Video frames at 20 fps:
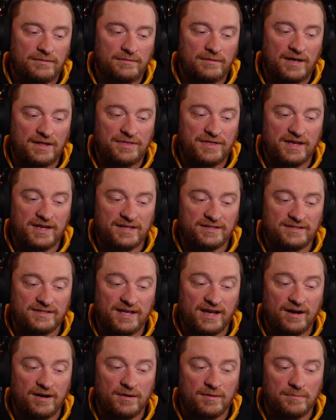think it's
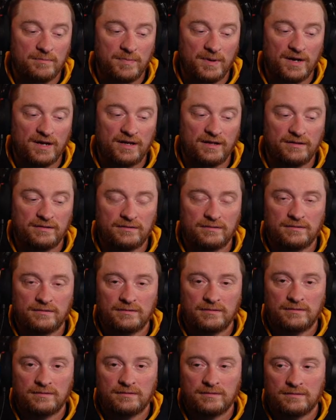there, but
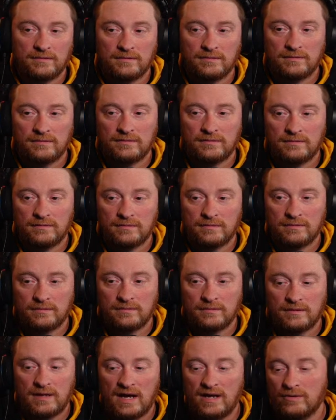
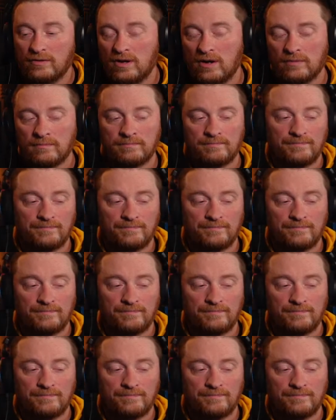I don't know.